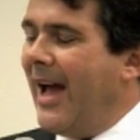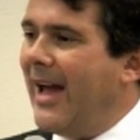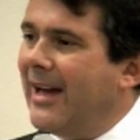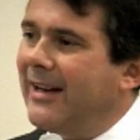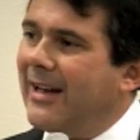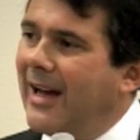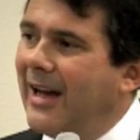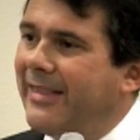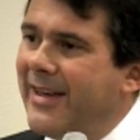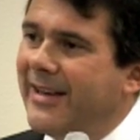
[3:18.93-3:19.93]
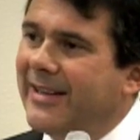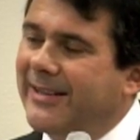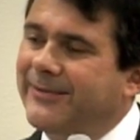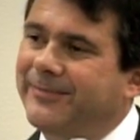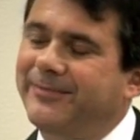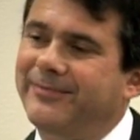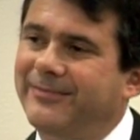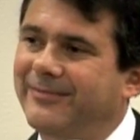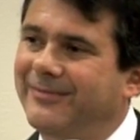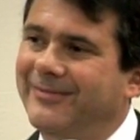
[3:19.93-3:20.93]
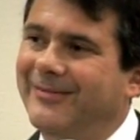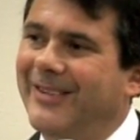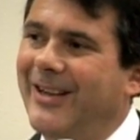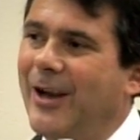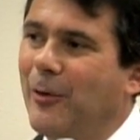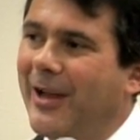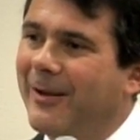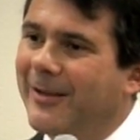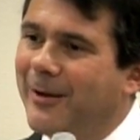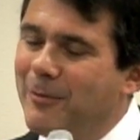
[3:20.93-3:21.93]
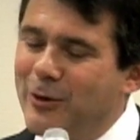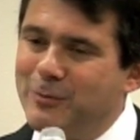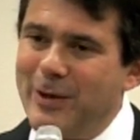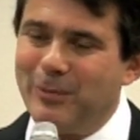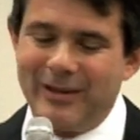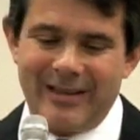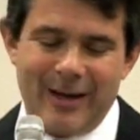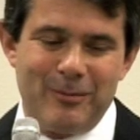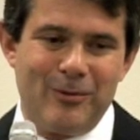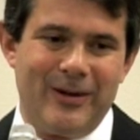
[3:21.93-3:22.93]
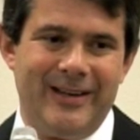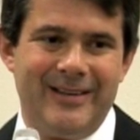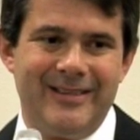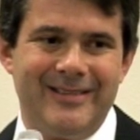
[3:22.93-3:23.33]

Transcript: And I think, you know, like, like most people at that point,